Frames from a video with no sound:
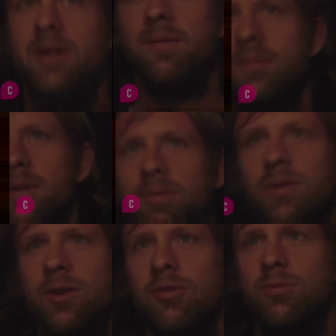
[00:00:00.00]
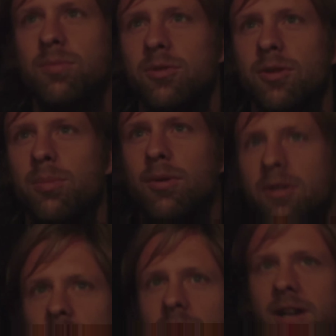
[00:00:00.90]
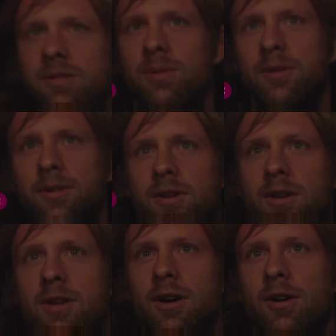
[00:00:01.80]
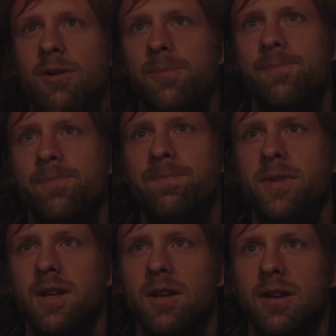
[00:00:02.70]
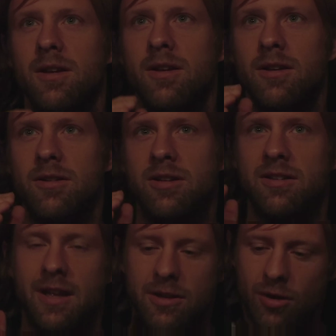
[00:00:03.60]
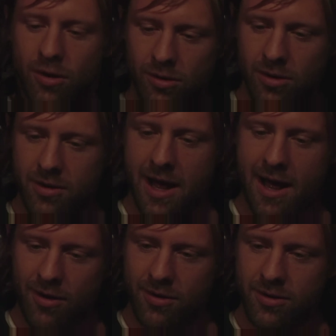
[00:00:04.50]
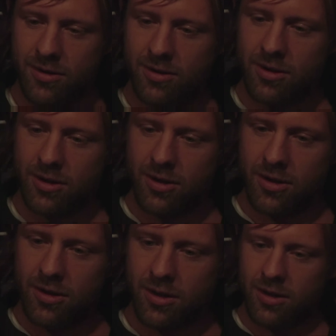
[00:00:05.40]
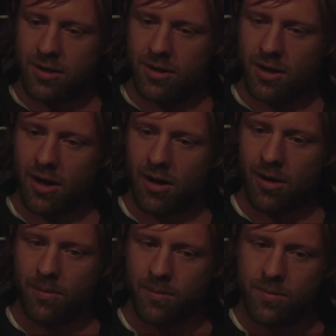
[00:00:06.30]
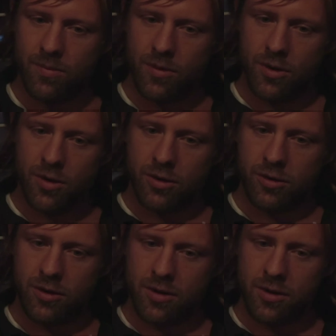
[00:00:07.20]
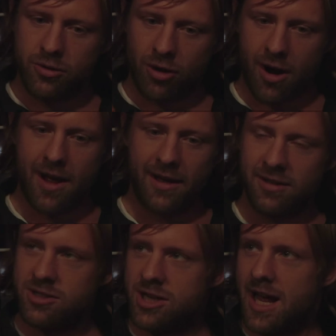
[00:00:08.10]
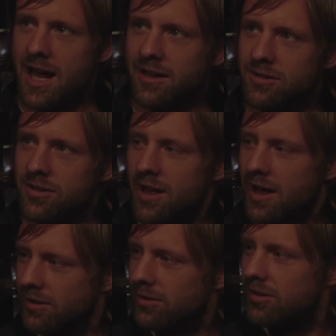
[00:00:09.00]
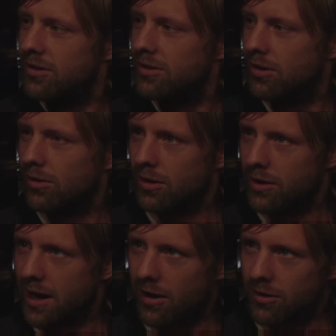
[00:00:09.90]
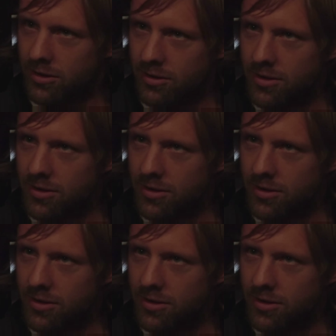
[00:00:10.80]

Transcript: been a huge supporter of you guys, but um, she said don't go down. Um, trying to change things. Don't go down